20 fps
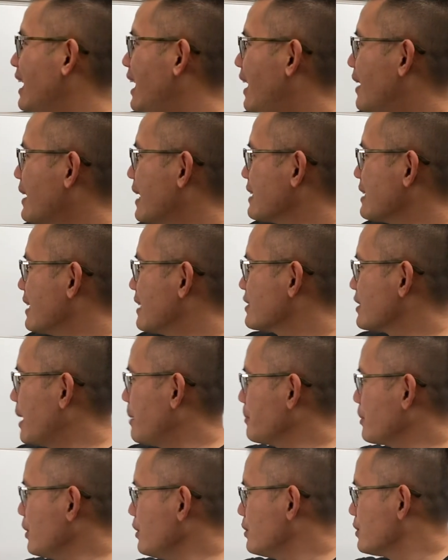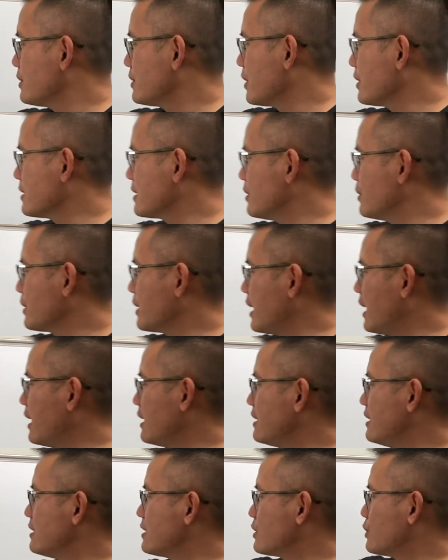Alright, so I'm going to just look
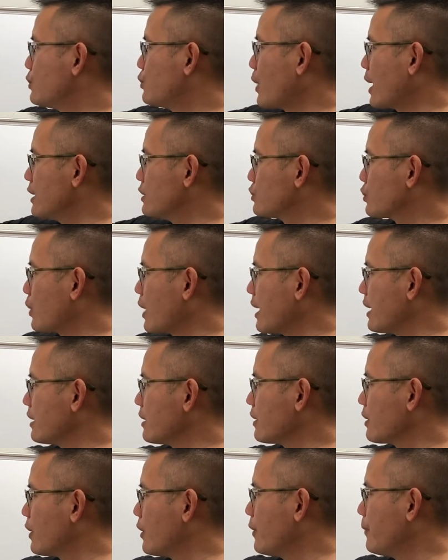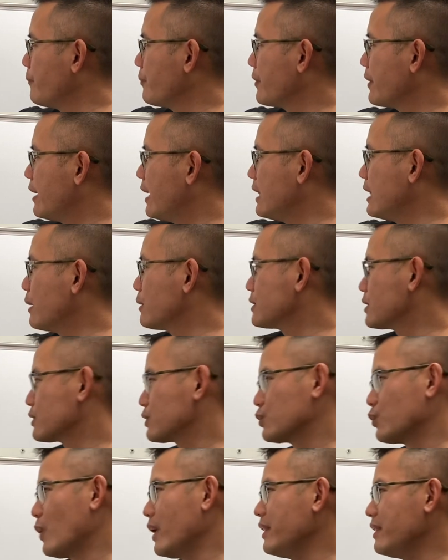at this right triangle and I was
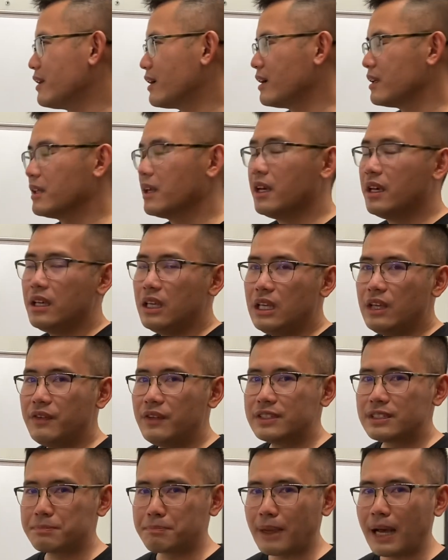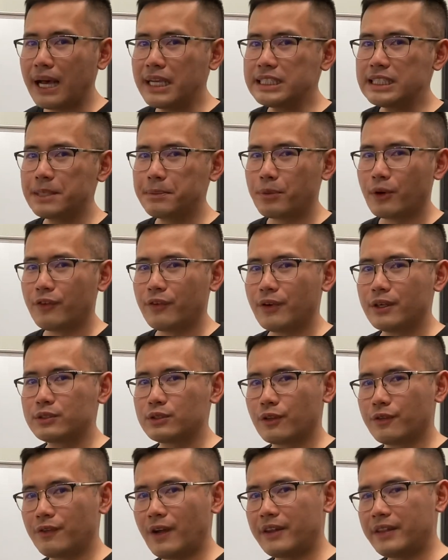just wondering if it's possible for us
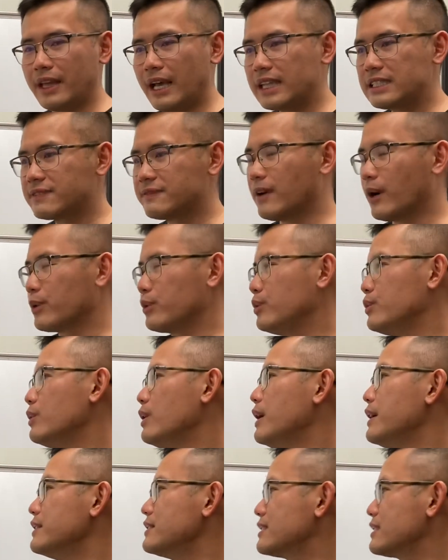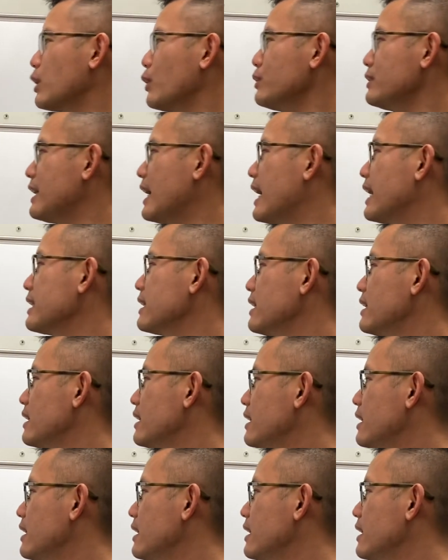to find x value so that